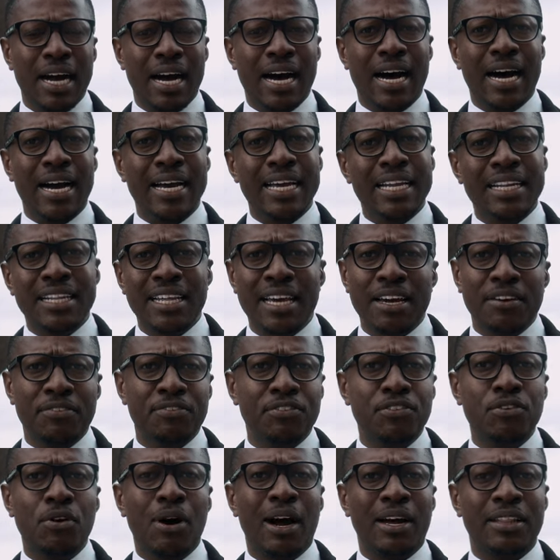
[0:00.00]
Uh, and there are a
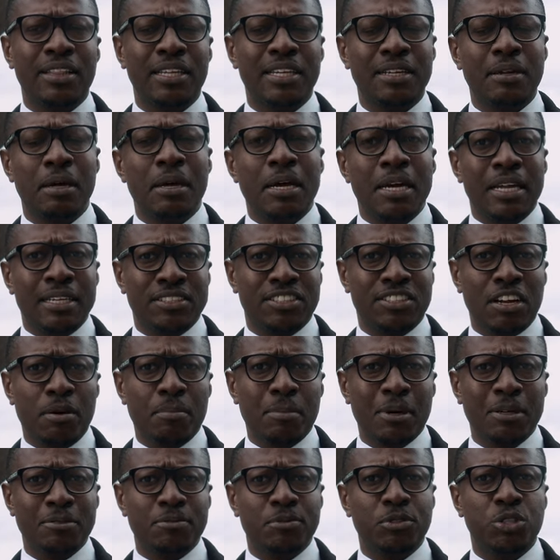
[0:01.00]
few other
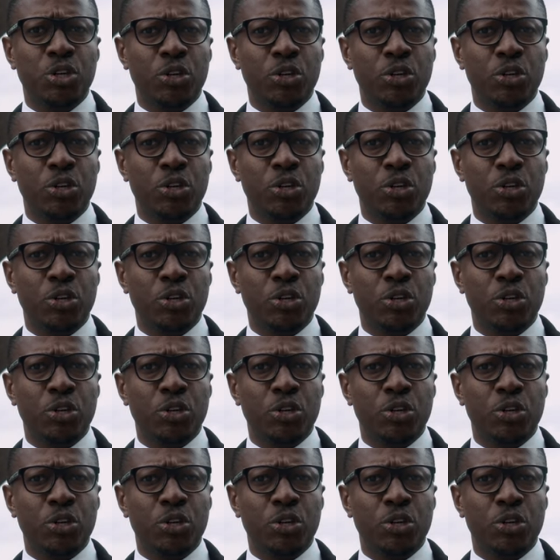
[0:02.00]
suburbs